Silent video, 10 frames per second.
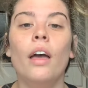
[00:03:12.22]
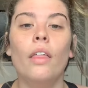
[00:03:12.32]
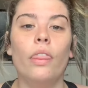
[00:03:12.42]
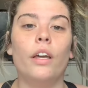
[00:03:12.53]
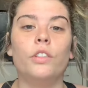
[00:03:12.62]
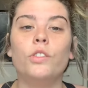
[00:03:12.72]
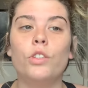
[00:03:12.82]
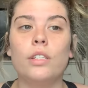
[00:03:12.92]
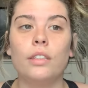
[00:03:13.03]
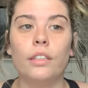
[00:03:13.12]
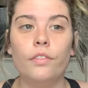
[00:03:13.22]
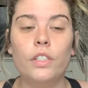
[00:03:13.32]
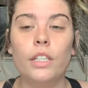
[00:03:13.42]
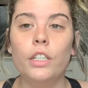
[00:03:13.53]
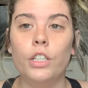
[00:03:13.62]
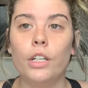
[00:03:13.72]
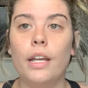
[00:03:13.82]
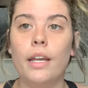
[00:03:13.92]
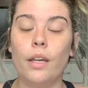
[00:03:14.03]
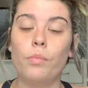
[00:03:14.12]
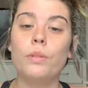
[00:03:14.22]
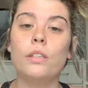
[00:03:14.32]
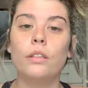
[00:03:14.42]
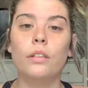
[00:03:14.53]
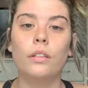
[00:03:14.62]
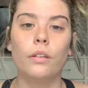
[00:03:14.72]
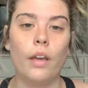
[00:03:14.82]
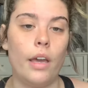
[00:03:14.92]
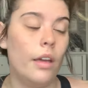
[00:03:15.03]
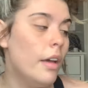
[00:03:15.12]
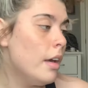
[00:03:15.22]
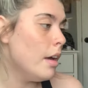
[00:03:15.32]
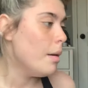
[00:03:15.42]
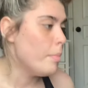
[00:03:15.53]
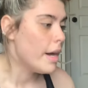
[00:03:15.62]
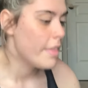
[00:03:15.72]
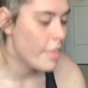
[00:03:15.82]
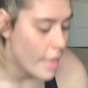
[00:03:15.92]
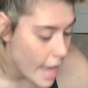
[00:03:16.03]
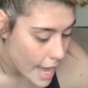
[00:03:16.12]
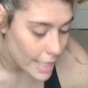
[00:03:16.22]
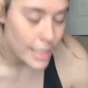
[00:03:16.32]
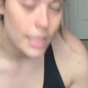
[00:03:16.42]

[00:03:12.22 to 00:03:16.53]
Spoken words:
that you're just lifting your hips, okay? By that,